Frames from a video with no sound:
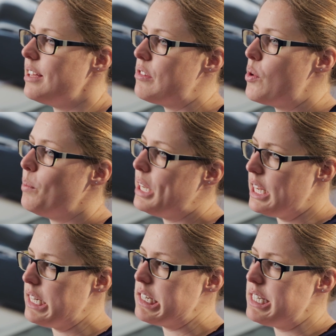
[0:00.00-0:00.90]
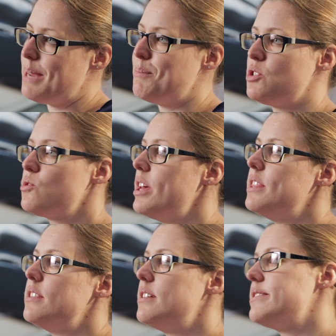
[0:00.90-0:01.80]
is that we need to demonstrate
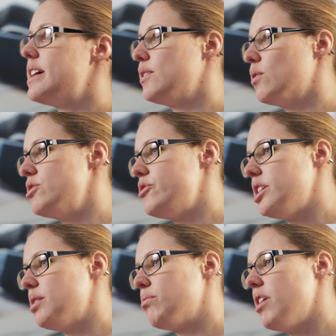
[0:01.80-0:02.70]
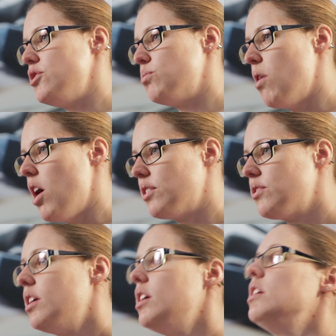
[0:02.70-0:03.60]
that this technology and approach works